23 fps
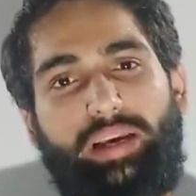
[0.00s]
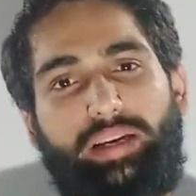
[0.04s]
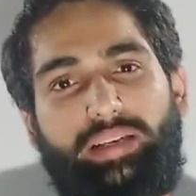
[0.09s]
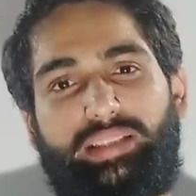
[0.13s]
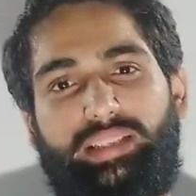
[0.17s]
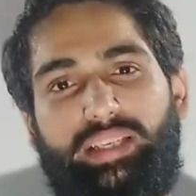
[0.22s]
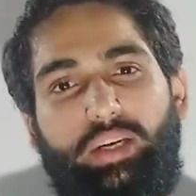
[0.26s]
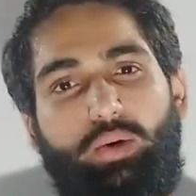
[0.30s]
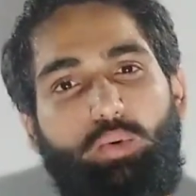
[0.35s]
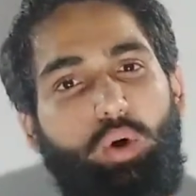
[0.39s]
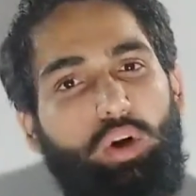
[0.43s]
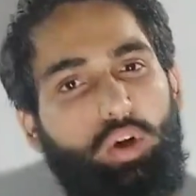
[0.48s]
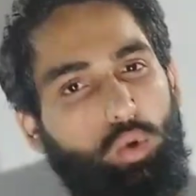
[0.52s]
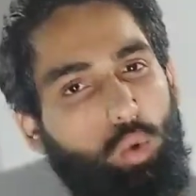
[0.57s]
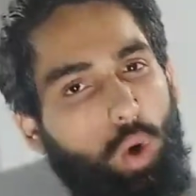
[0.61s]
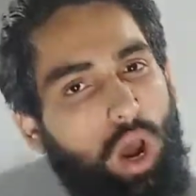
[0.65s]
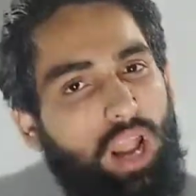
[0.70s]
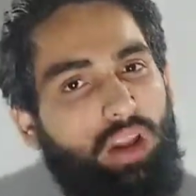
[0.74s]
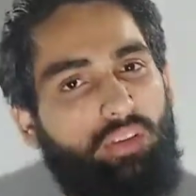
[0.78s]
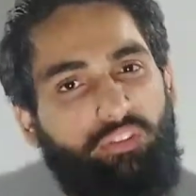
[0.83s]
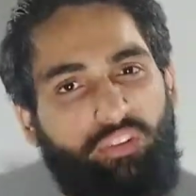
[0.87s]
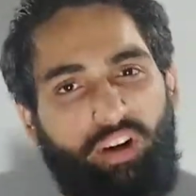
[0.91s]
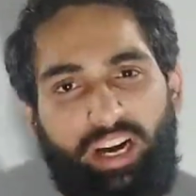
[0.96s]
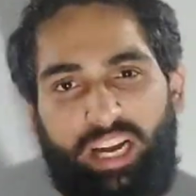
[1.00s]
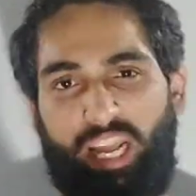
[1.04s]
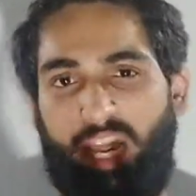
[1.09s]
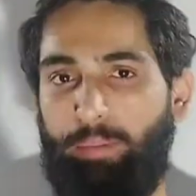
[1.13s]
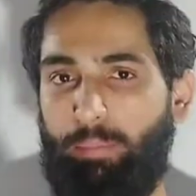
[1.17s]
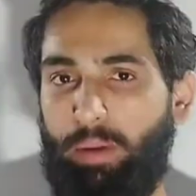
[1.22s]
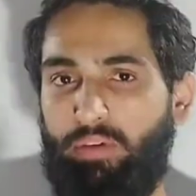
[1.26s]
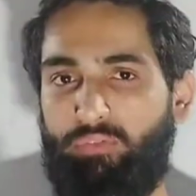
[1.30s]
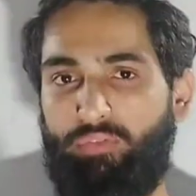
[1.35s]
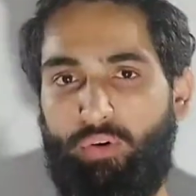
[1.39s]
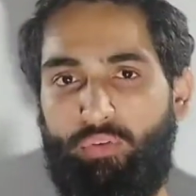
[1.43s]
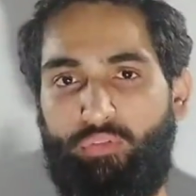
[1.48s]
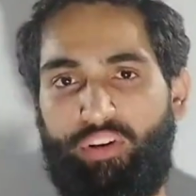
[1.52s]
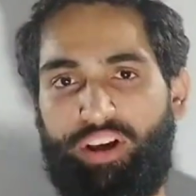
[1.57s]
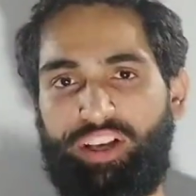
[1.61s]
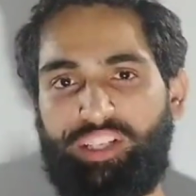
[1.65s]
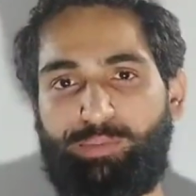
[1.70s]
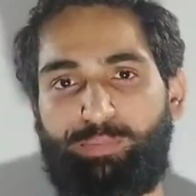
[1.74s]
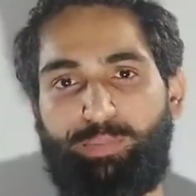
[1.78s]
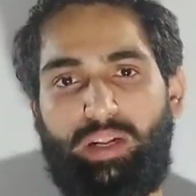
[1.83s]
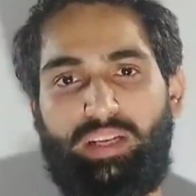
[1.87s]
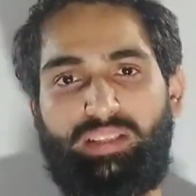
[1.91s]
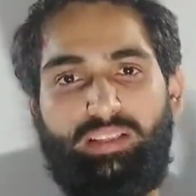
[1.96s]
is equal to alpha time f of x
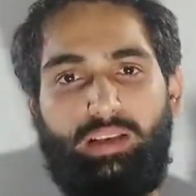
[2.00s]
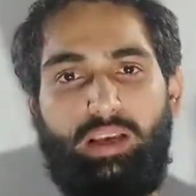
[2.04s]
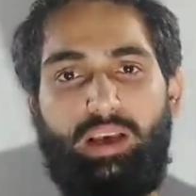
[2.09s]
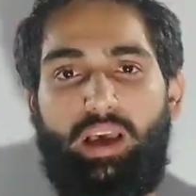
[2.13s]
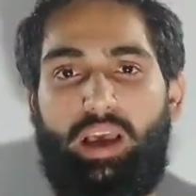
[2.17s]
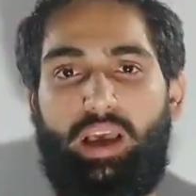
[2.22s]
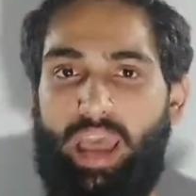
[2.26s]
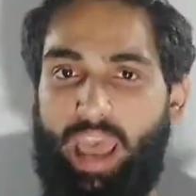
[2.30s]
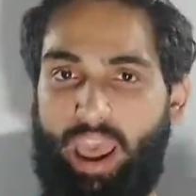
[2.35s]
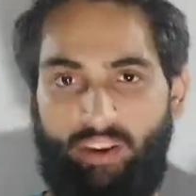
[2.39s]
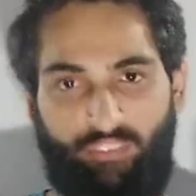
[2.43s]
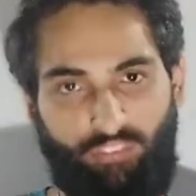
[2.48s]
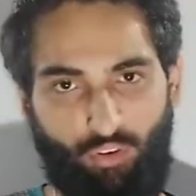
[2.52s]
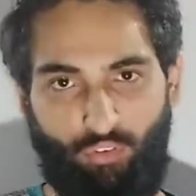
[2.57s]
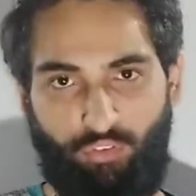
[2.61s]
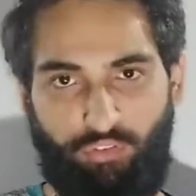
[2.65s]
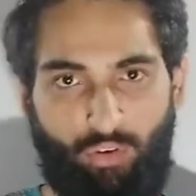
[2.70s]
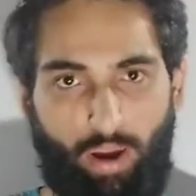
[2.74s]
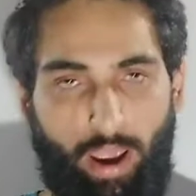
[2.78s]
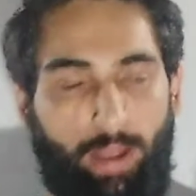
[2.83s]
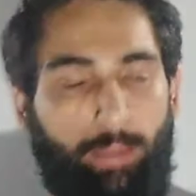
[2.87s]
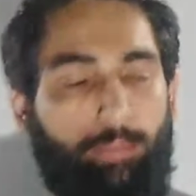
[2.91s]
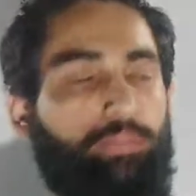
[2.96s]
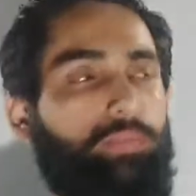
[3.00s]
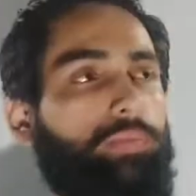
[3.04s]
plus f of y.